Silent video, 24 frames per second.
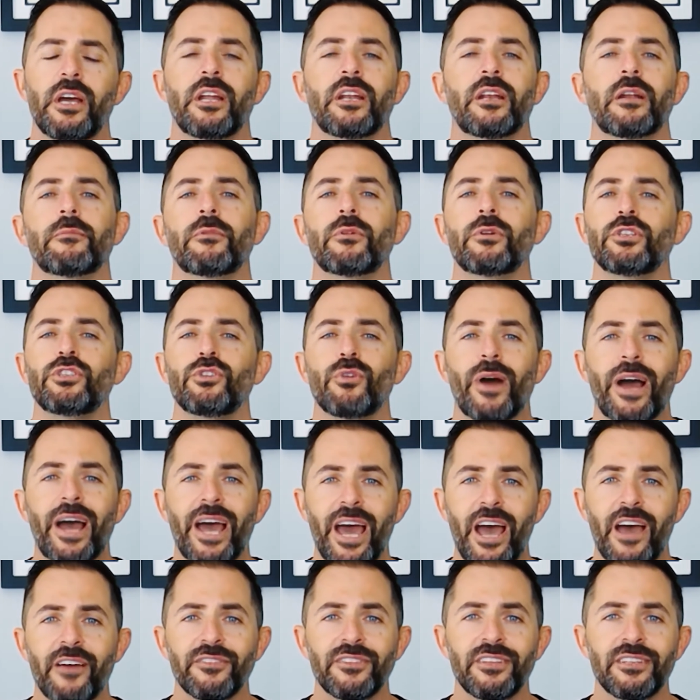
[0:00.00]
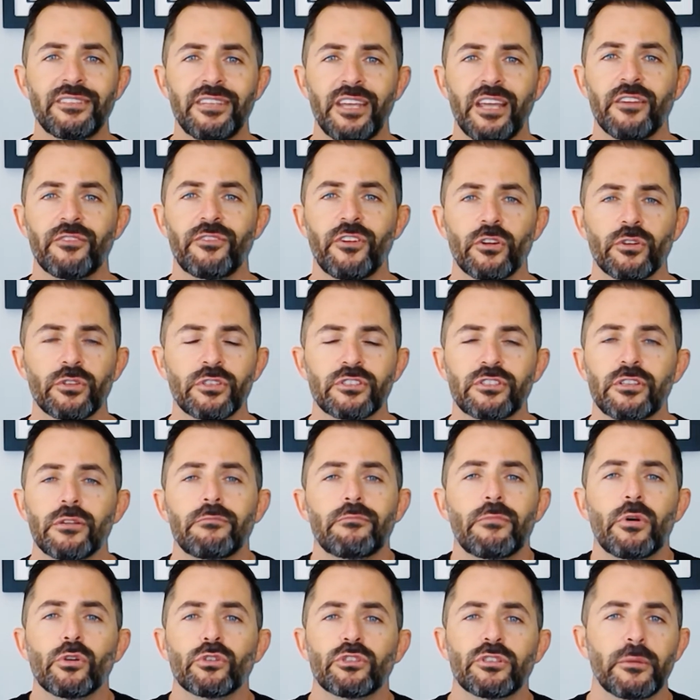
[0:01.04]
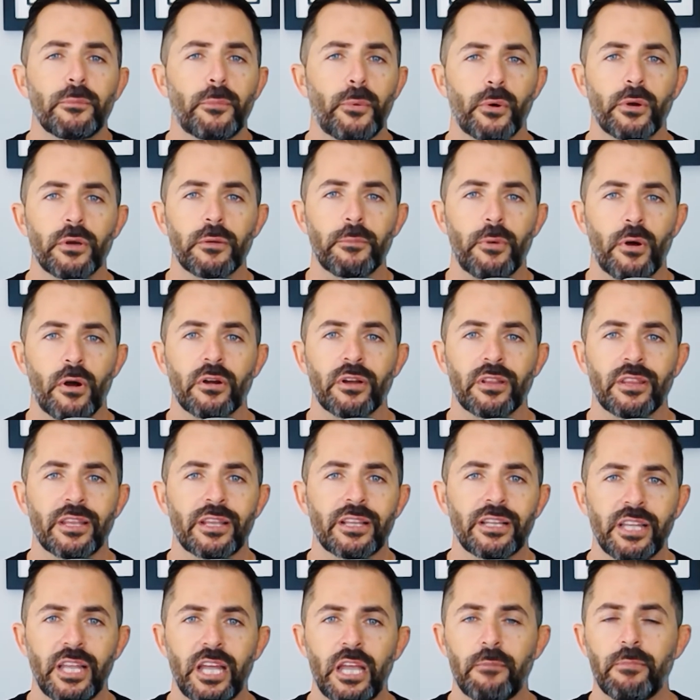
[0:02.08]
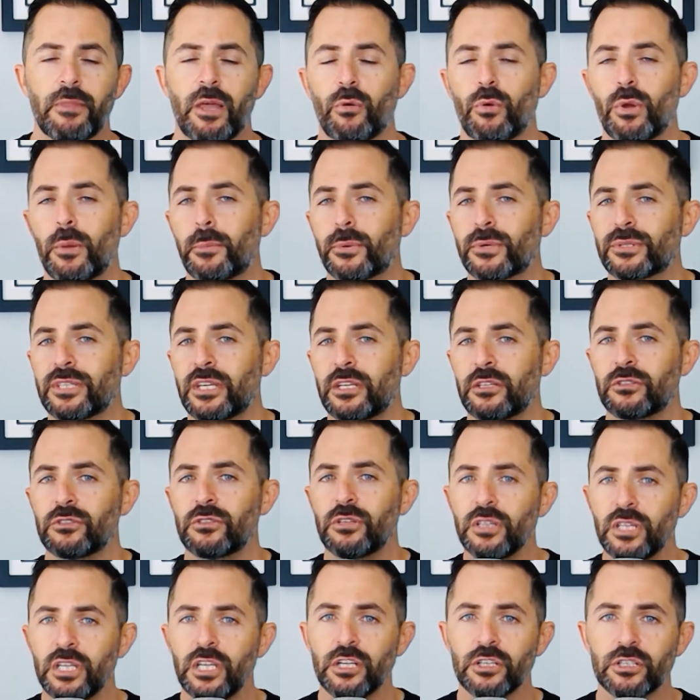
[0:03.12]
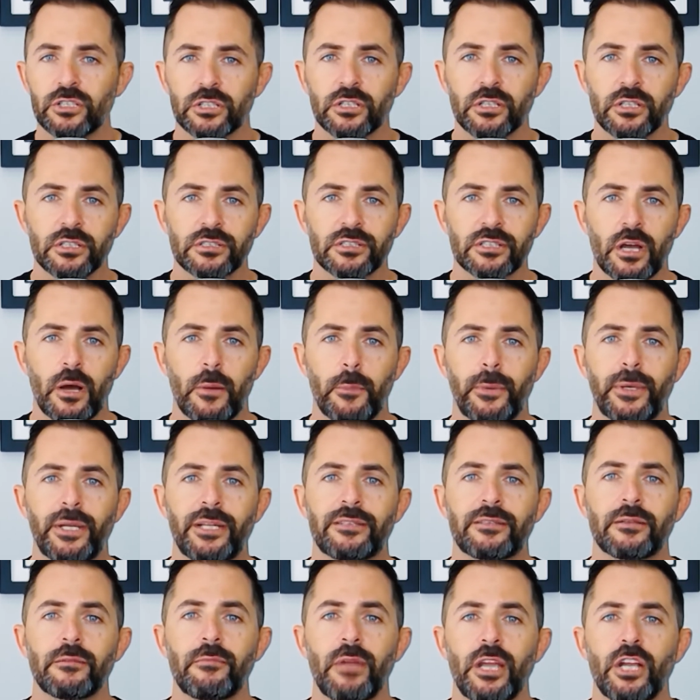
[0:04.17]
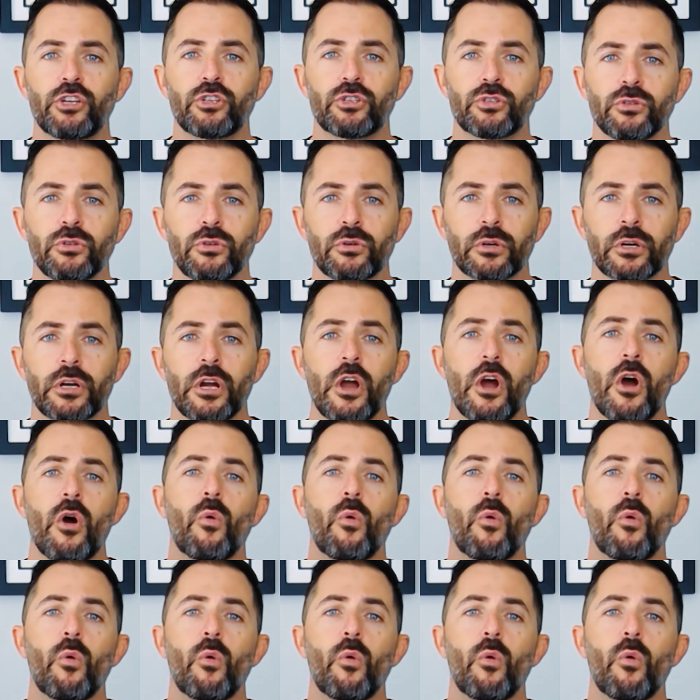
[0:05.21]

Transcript: Number one is you have to take photos. It's the most important part of the claim that we present to the insurance company to make sure